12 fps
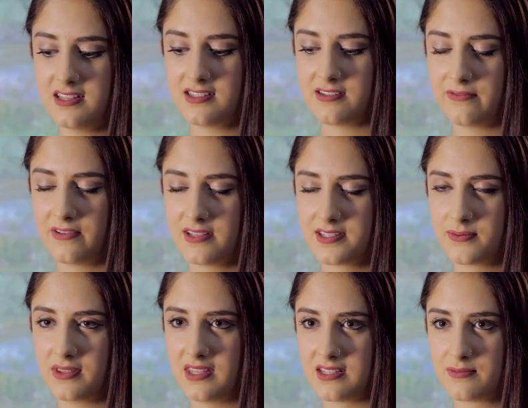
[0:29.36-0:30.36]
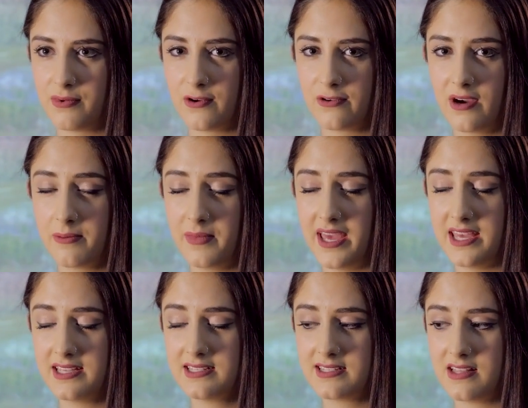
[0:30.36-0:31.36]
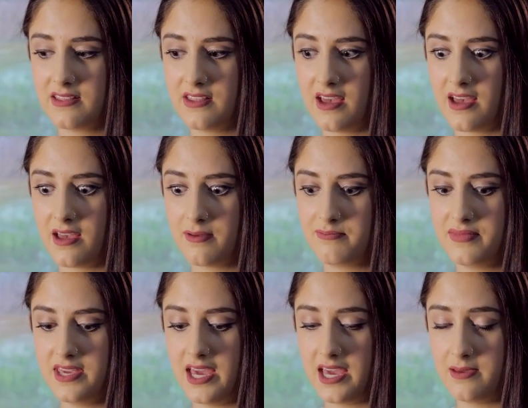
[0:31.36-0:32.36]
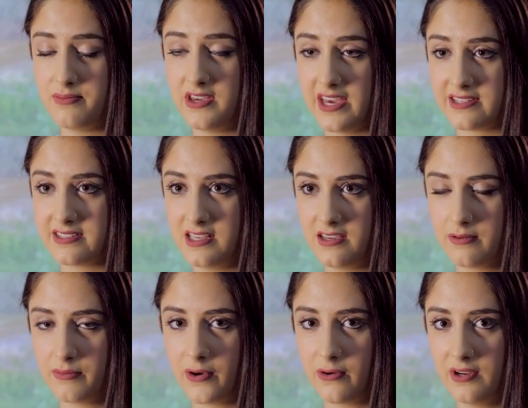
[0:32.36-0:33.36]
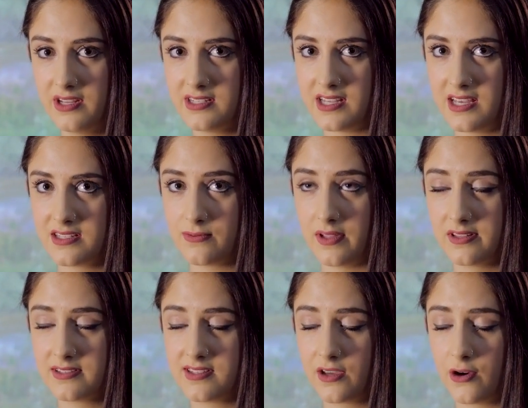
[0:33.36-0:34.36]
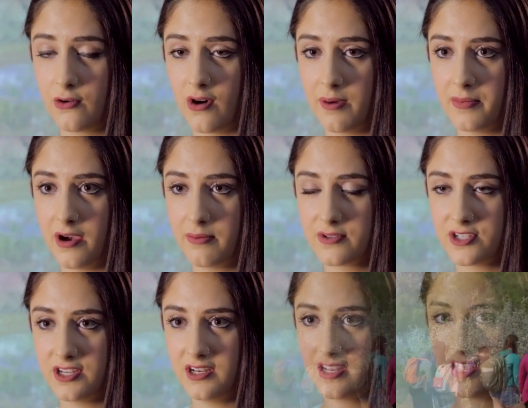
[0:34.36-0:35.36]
the difference with this program is the BA BSc component as well as the co-op option.